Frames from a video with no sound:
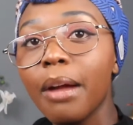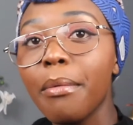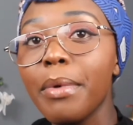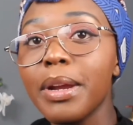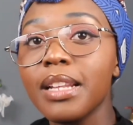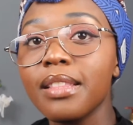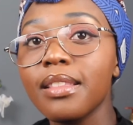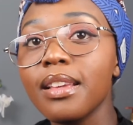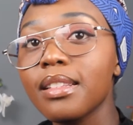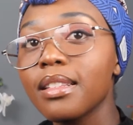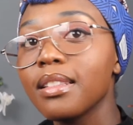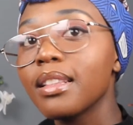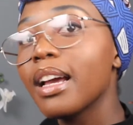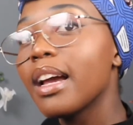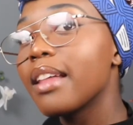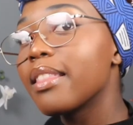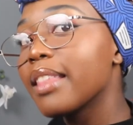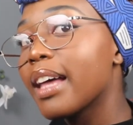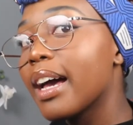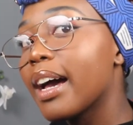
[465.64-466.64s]
I'm reading this and that
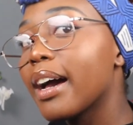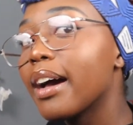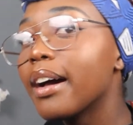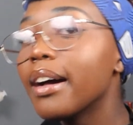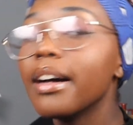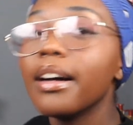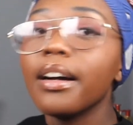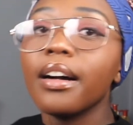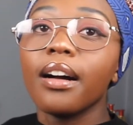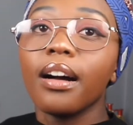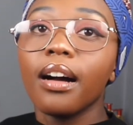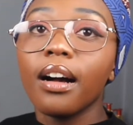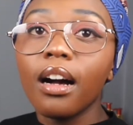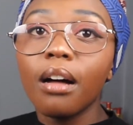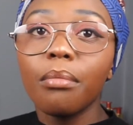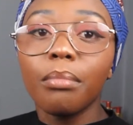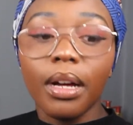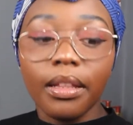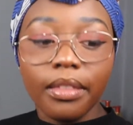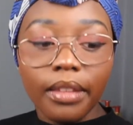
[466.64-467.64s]
and that.
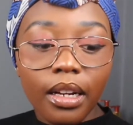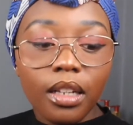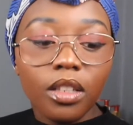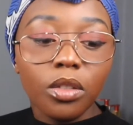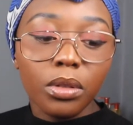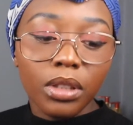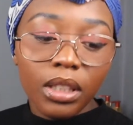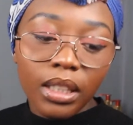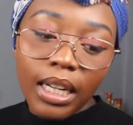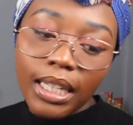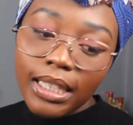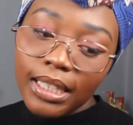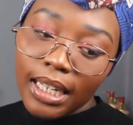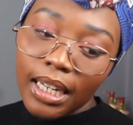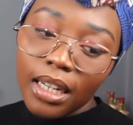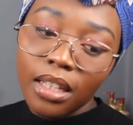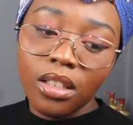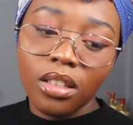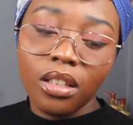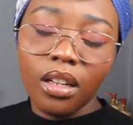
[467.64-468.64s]
I think
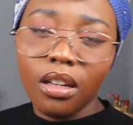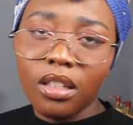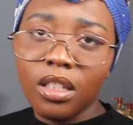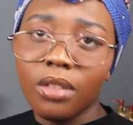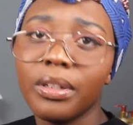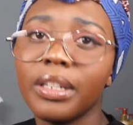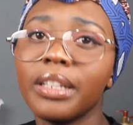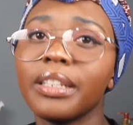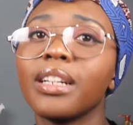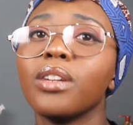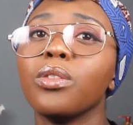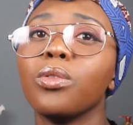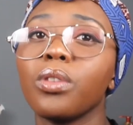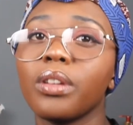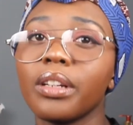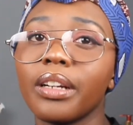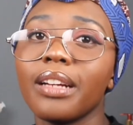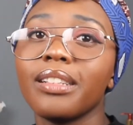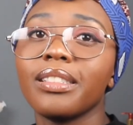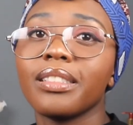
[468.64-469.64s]
2019 is a year to really get
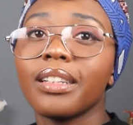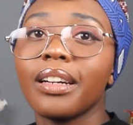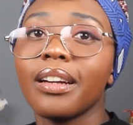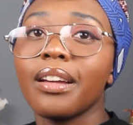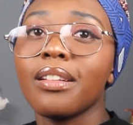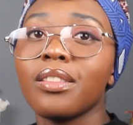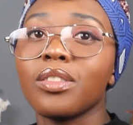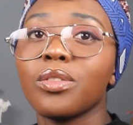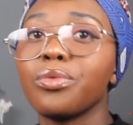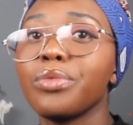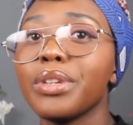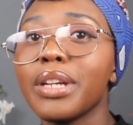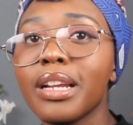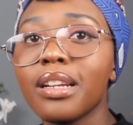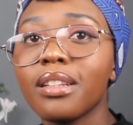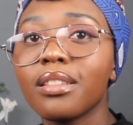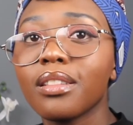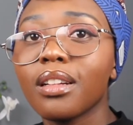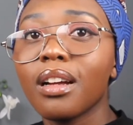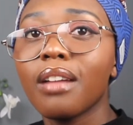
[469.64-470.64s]
organized, guys.
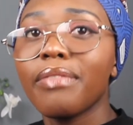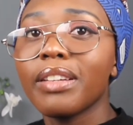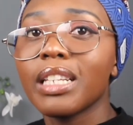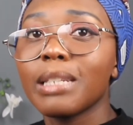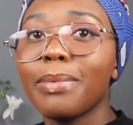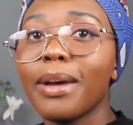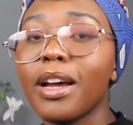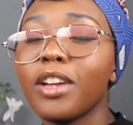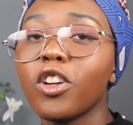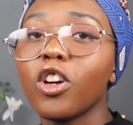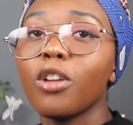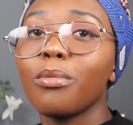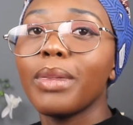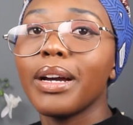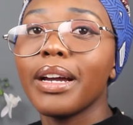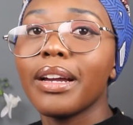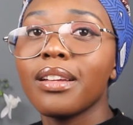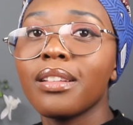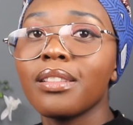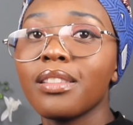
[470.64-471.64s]
Read stuff, expand our
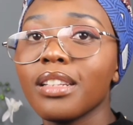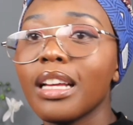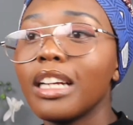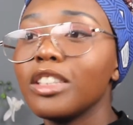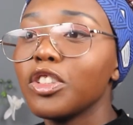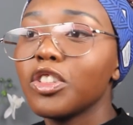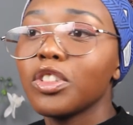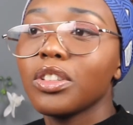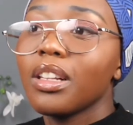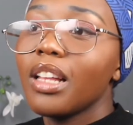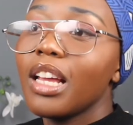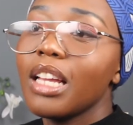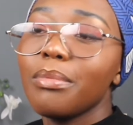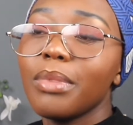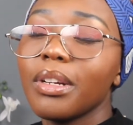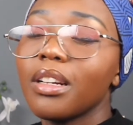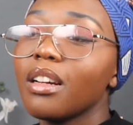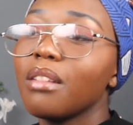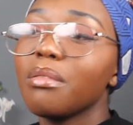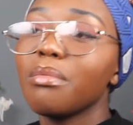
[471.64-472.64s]
minds, and just like
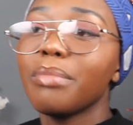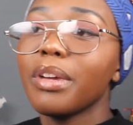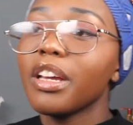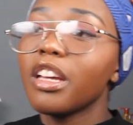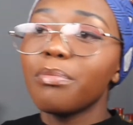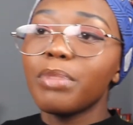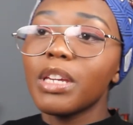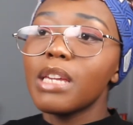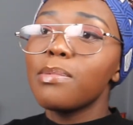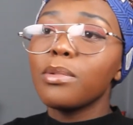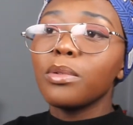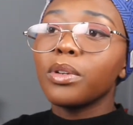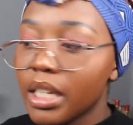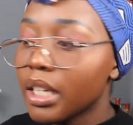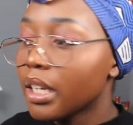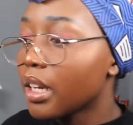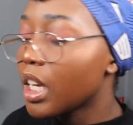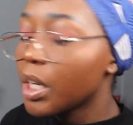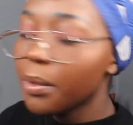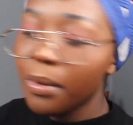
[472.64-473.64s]
become better people.
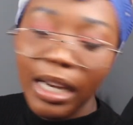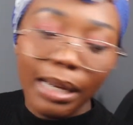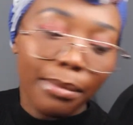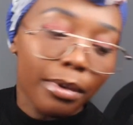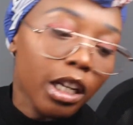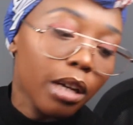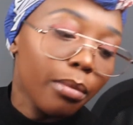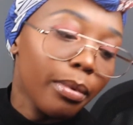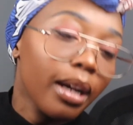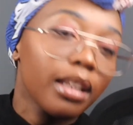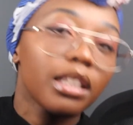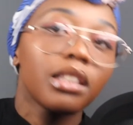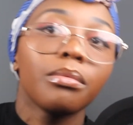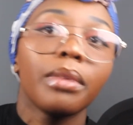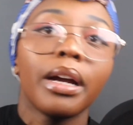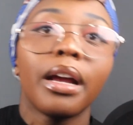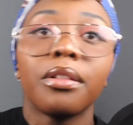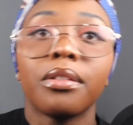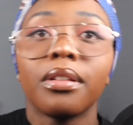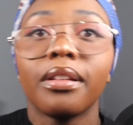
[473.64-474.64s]
Anyway, let me go back to
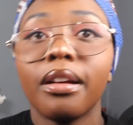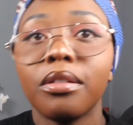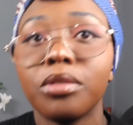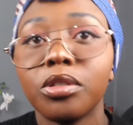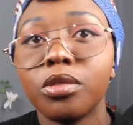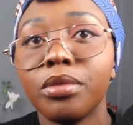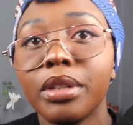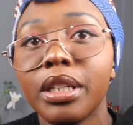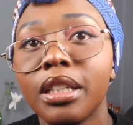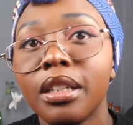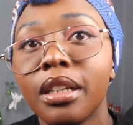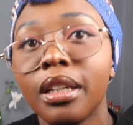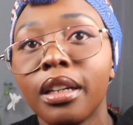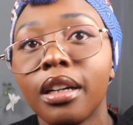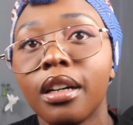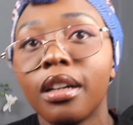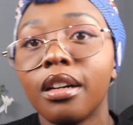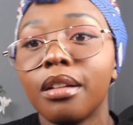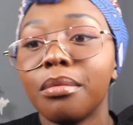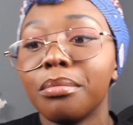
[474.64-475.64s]
my intellectual reading.
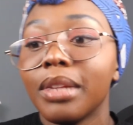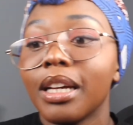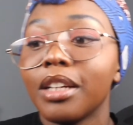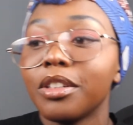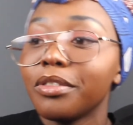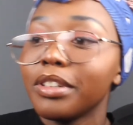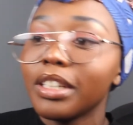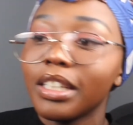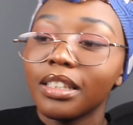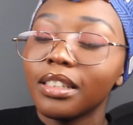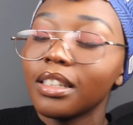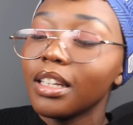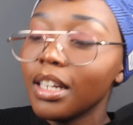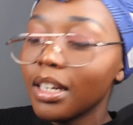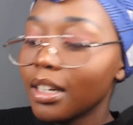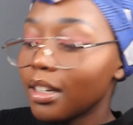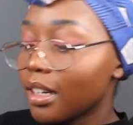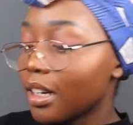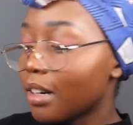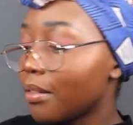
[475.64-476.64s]
I really
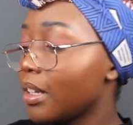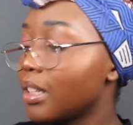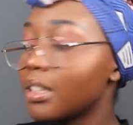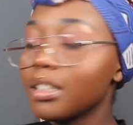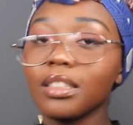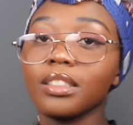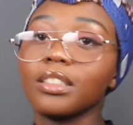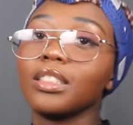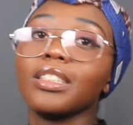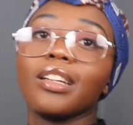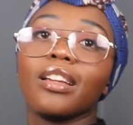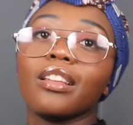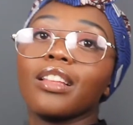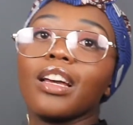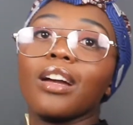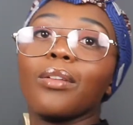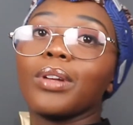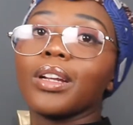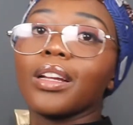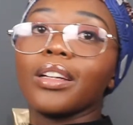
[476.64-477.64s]
didn't see you
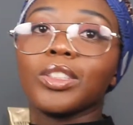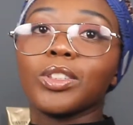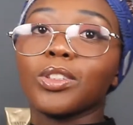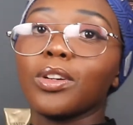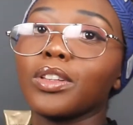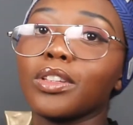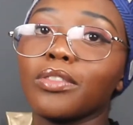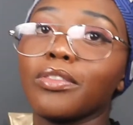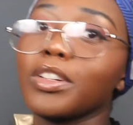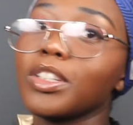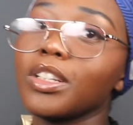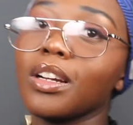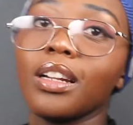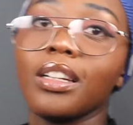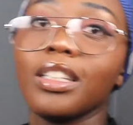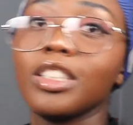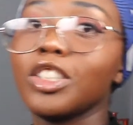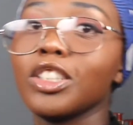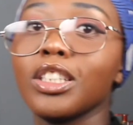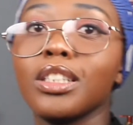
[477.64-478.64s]
there when I started the video. I
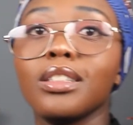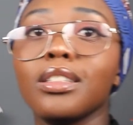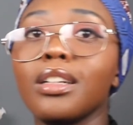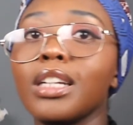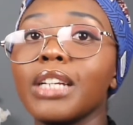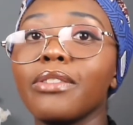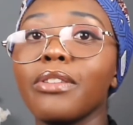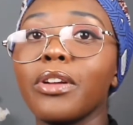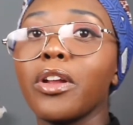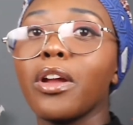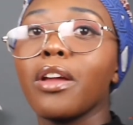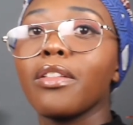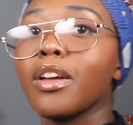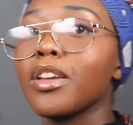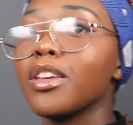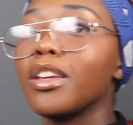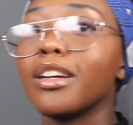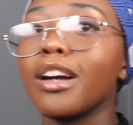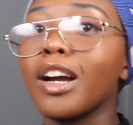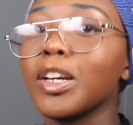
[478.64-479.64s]
legit don't even know
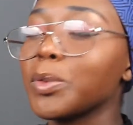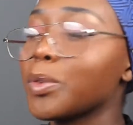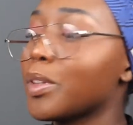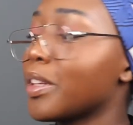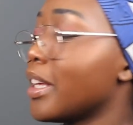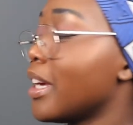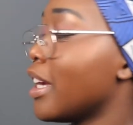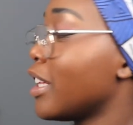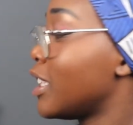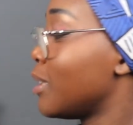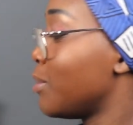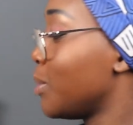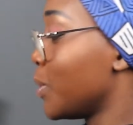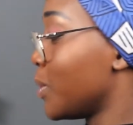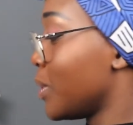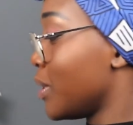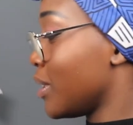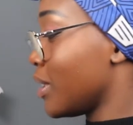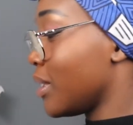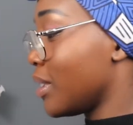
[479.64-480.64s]
that you guys were there, to be
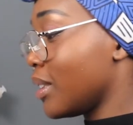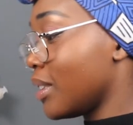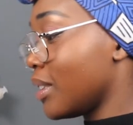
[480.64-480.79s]
honest.